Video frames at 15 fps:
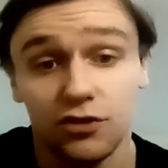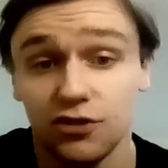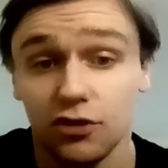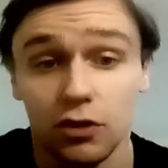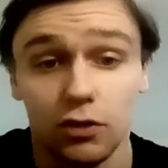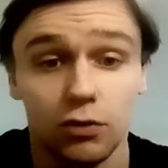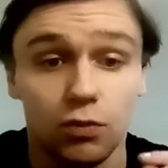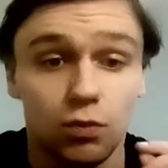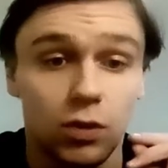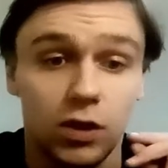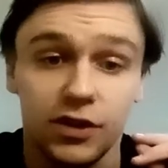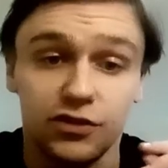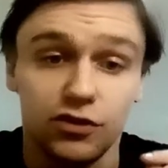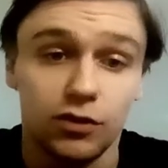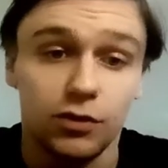So
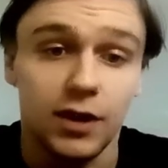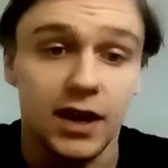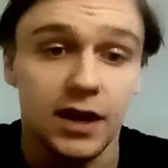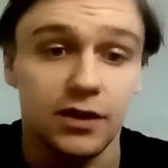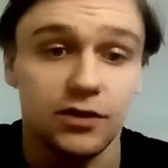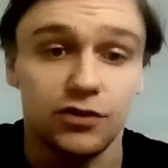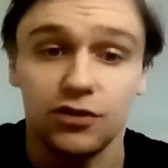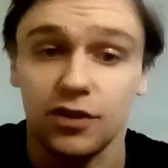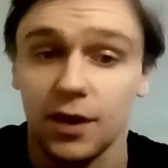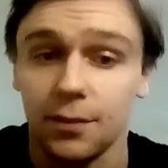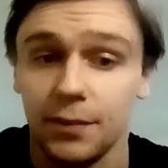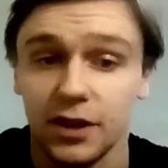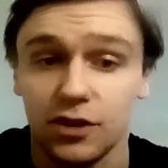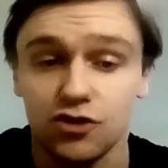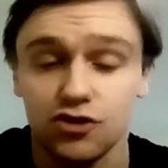what I do is I
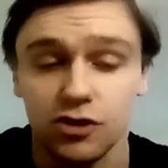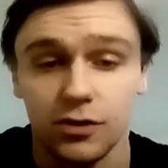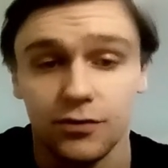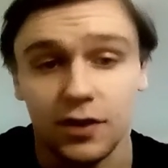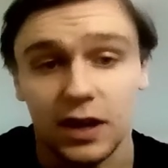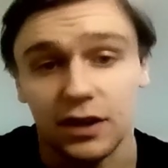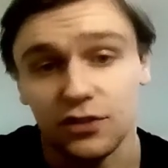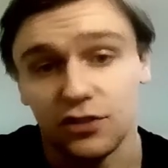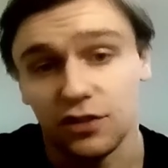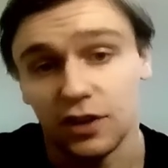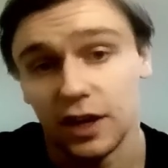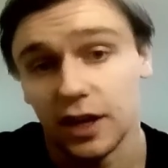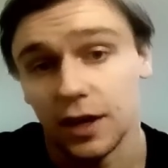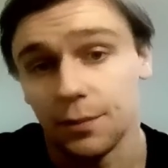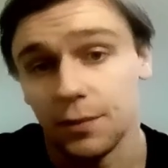make sure that
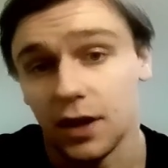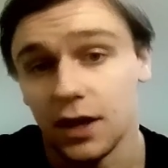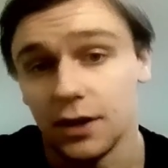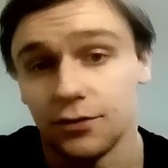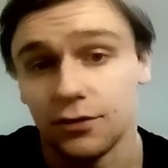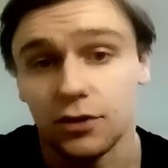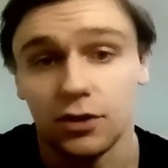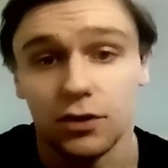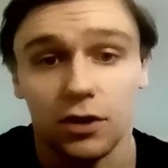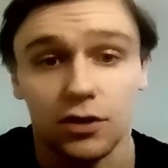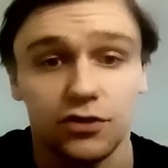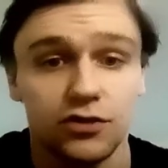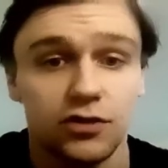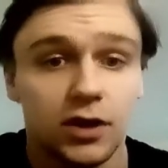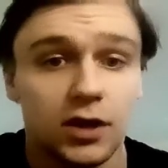I've
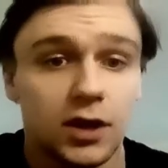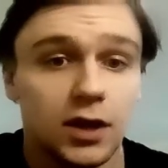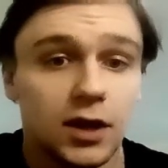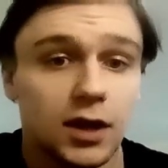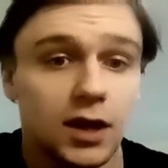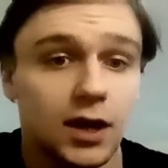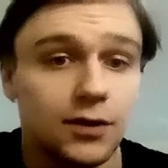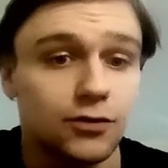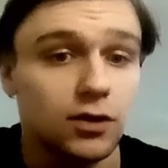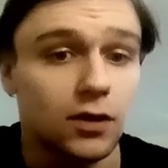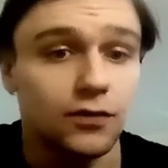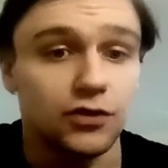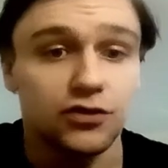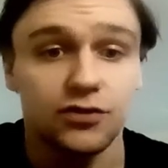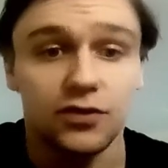got
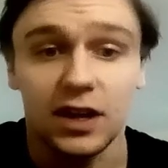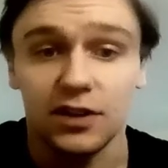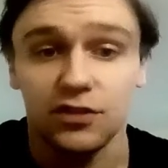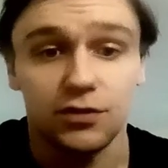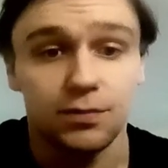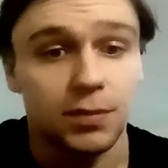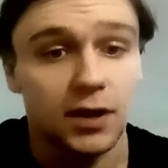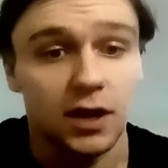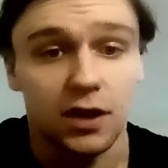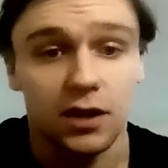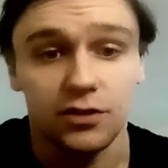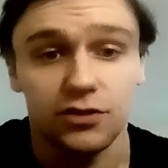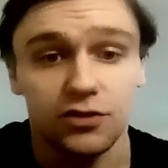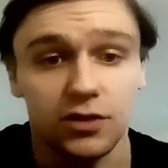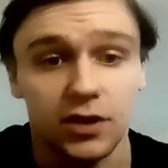that
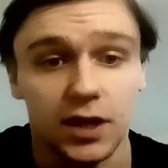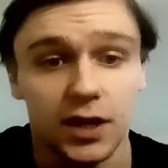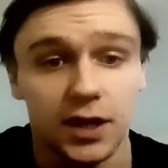part